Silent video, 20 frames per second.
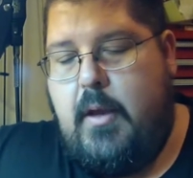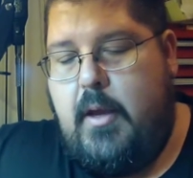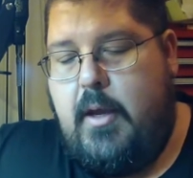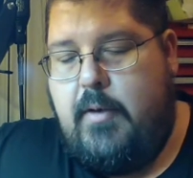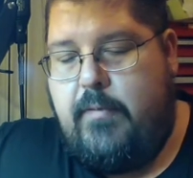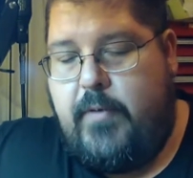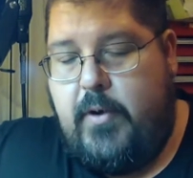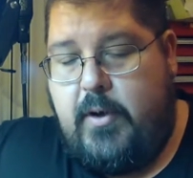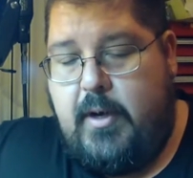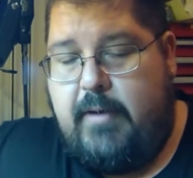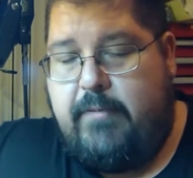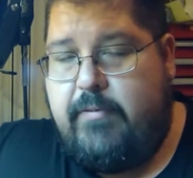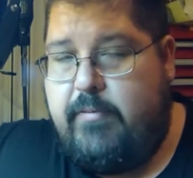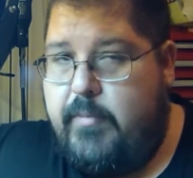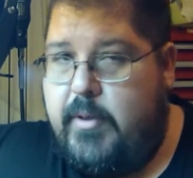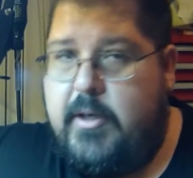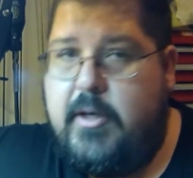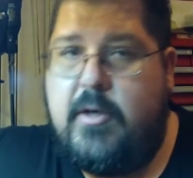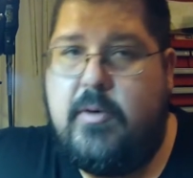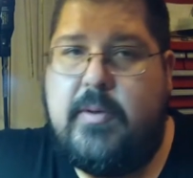If you're not
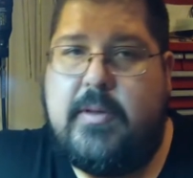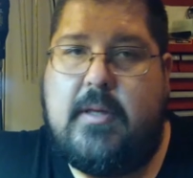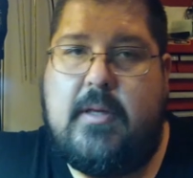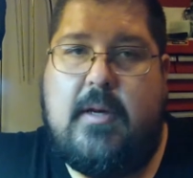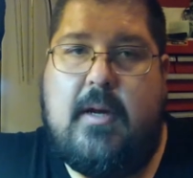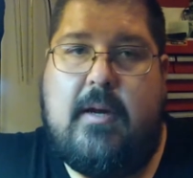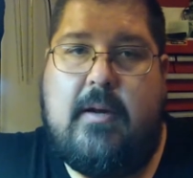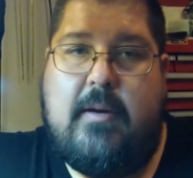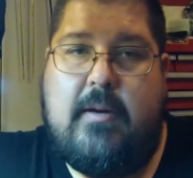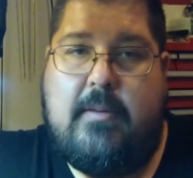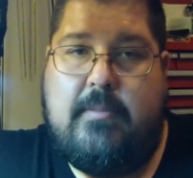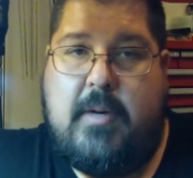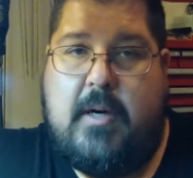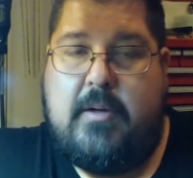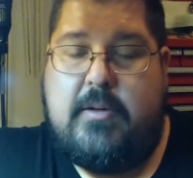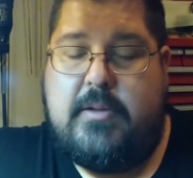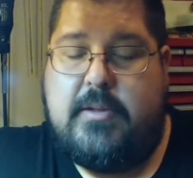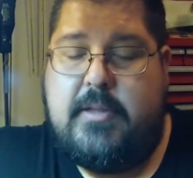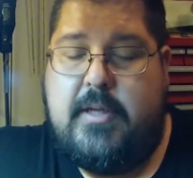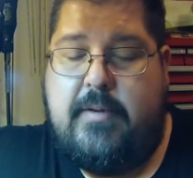familiar with the
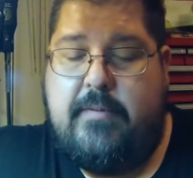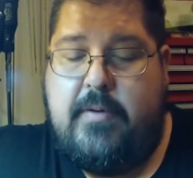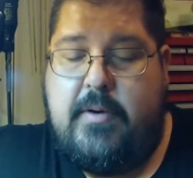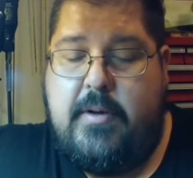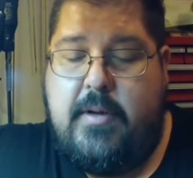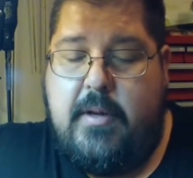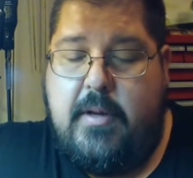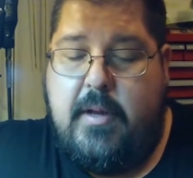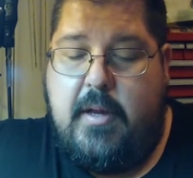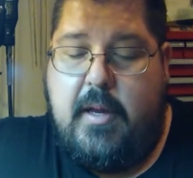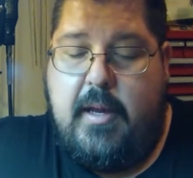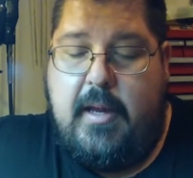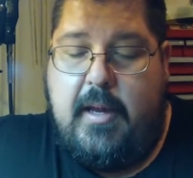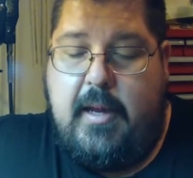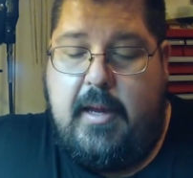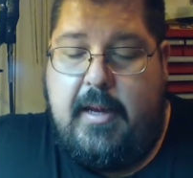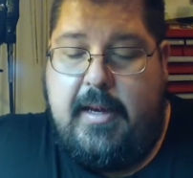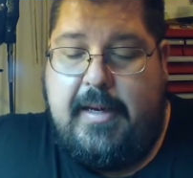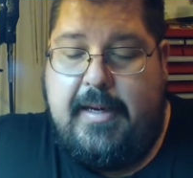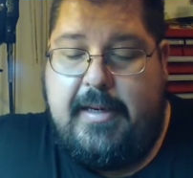Model 7,
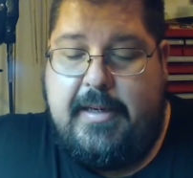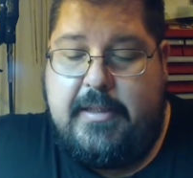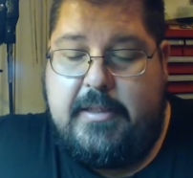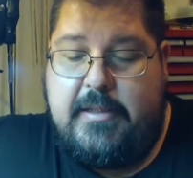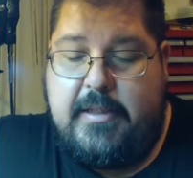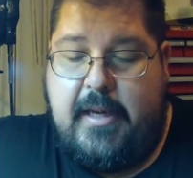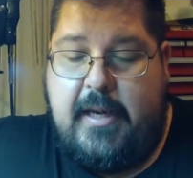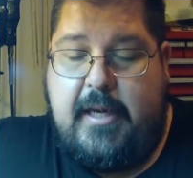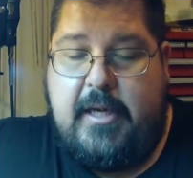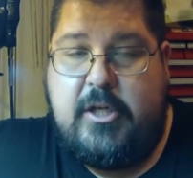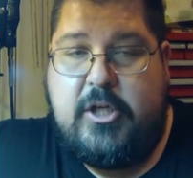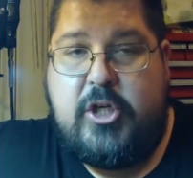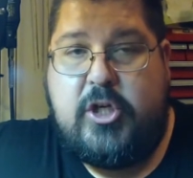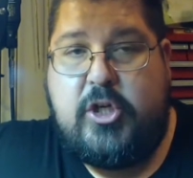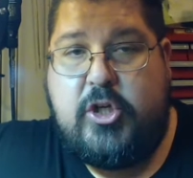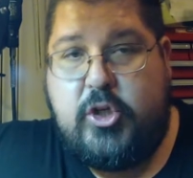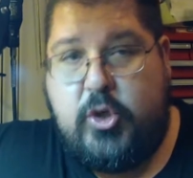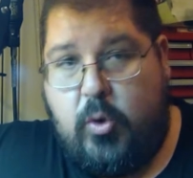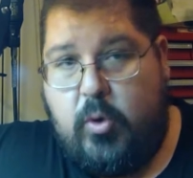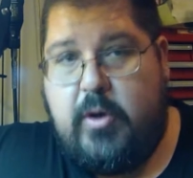it is a
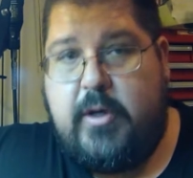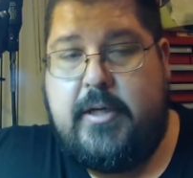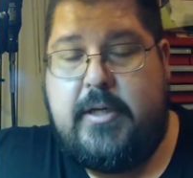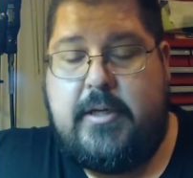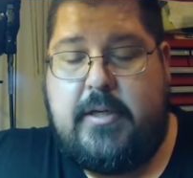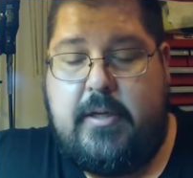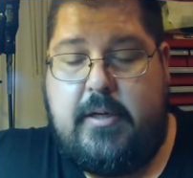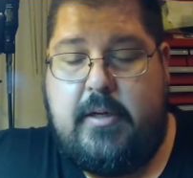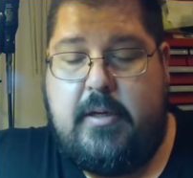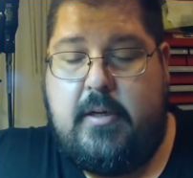short,